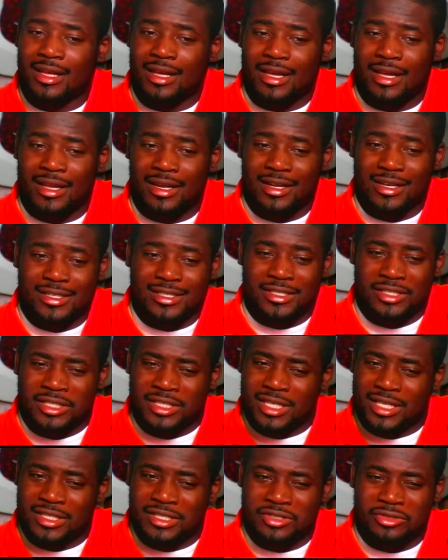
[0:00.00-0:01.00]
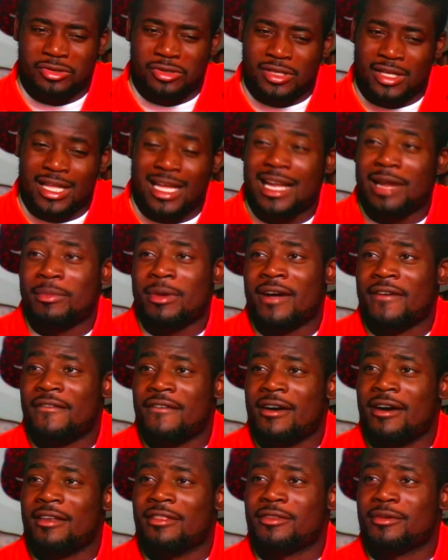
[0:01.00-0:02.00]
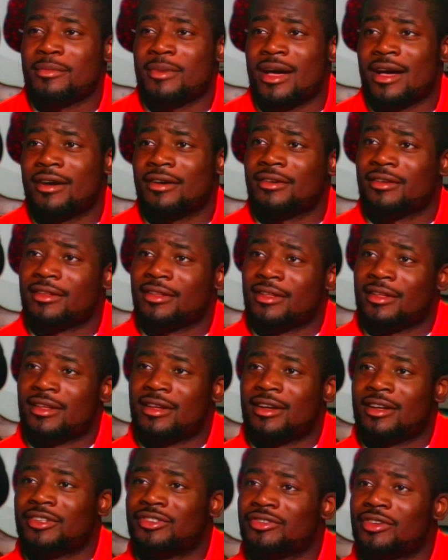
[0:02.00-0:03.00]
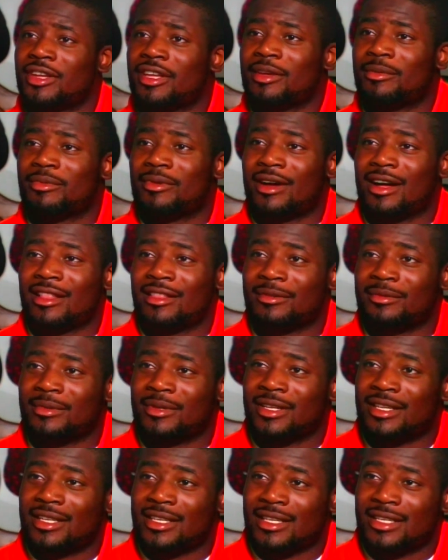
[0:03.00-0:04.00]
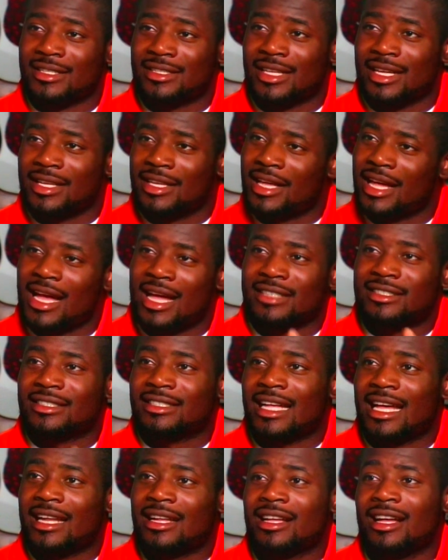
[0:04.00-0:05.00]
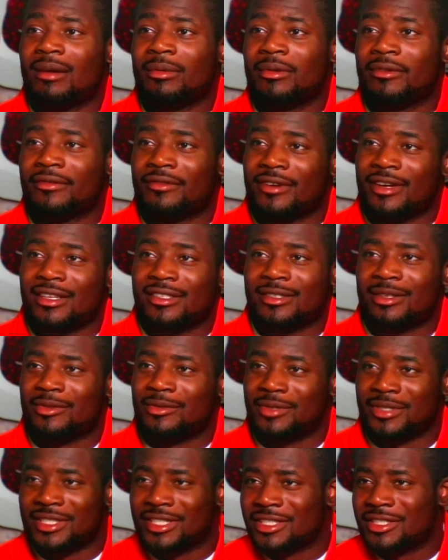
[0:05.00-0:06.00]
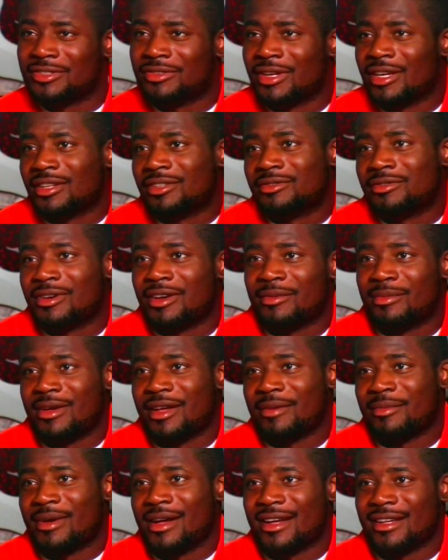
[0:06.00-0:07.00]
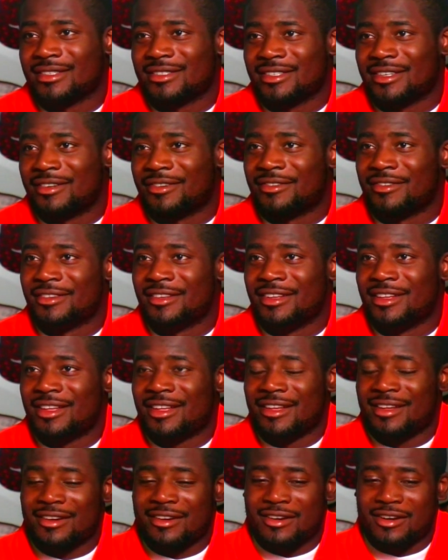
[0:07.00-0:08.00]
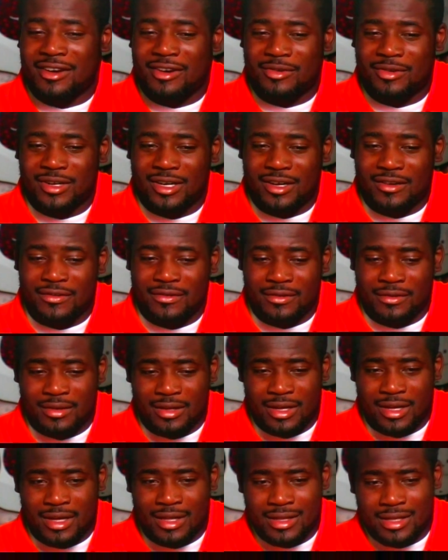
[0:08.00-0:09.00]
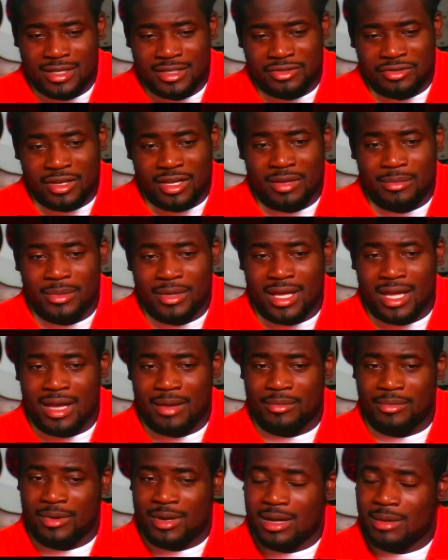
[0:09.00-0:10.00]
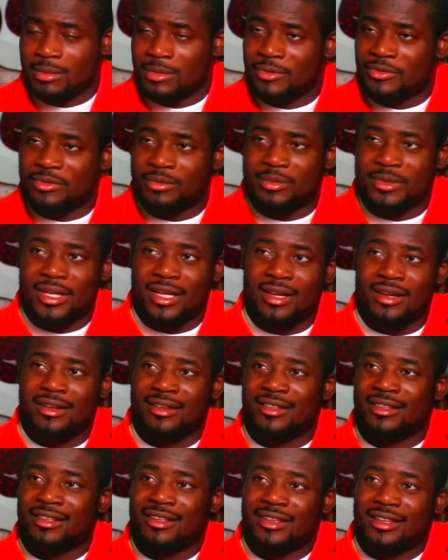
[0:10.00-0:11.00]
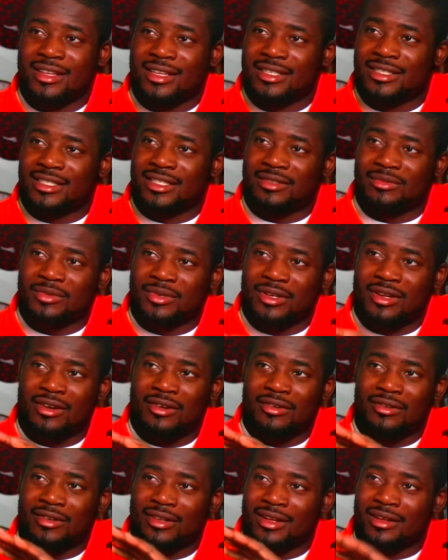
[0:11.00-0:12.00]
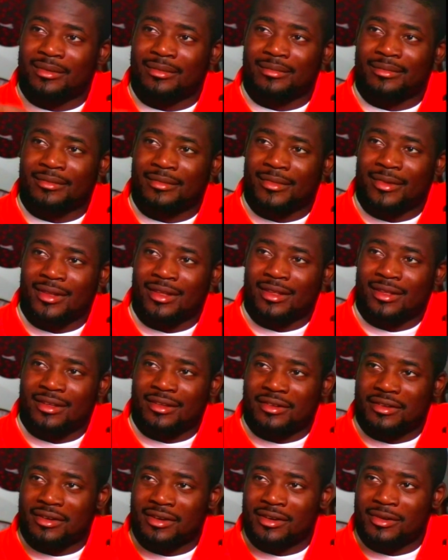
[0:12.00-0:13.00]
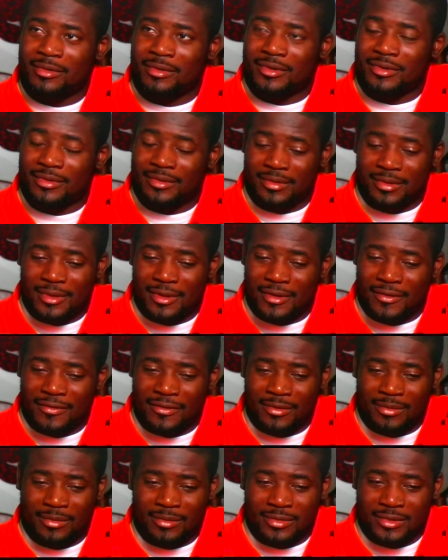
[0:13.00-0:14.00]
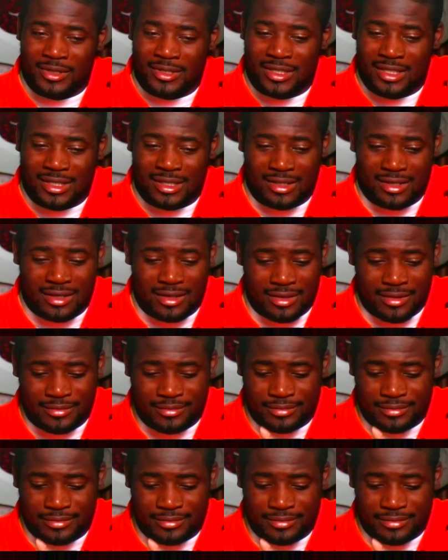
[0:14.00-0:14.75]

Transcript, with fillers: and uh, she said she used to lie to my father about her drinking problem and say, yeah, I just had a couple of friends over when she was drinking 12 pack by herself or whatever. And then drinking became a problem. And from there, it just went on up, upward from just uh,